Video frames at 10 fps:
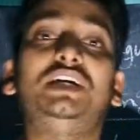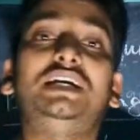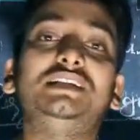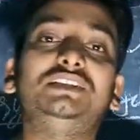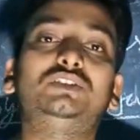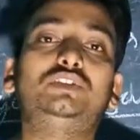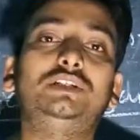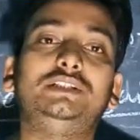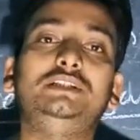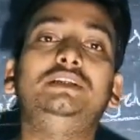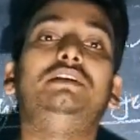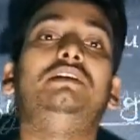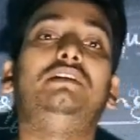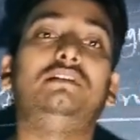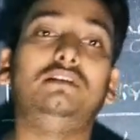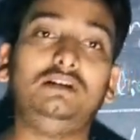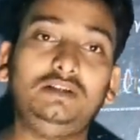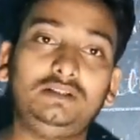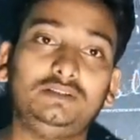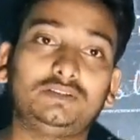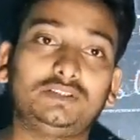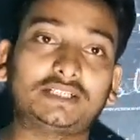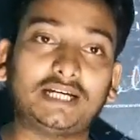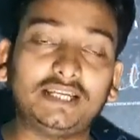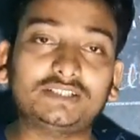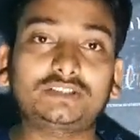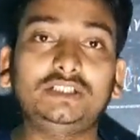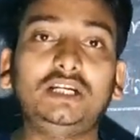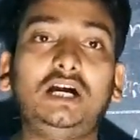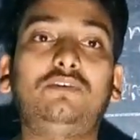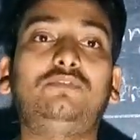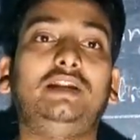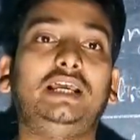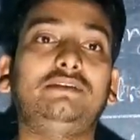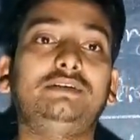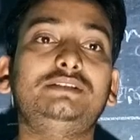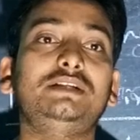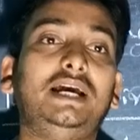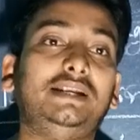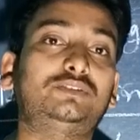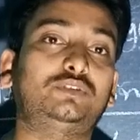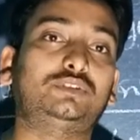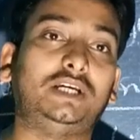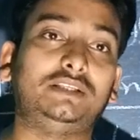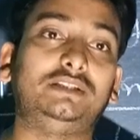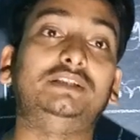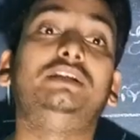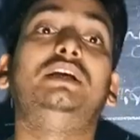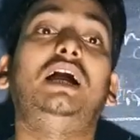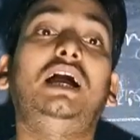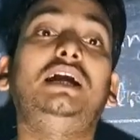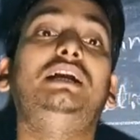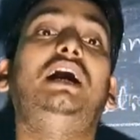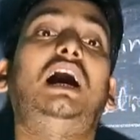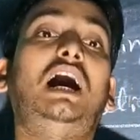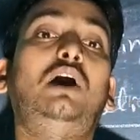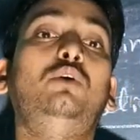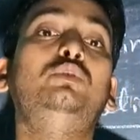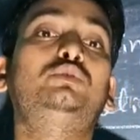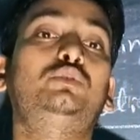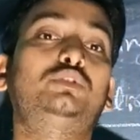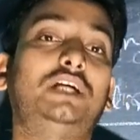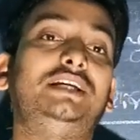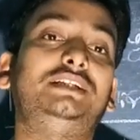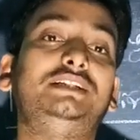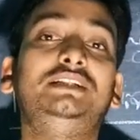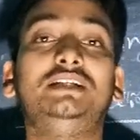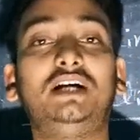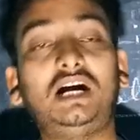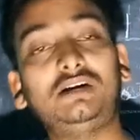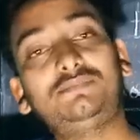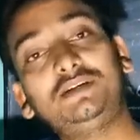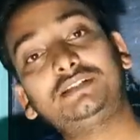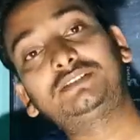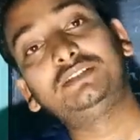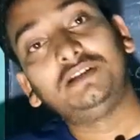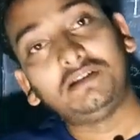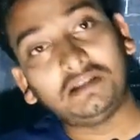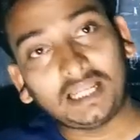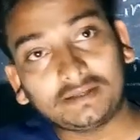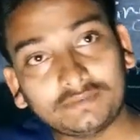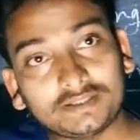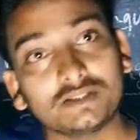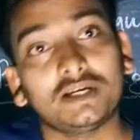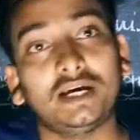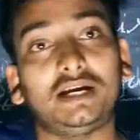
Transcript: that study the connection of language and society, and how society affects language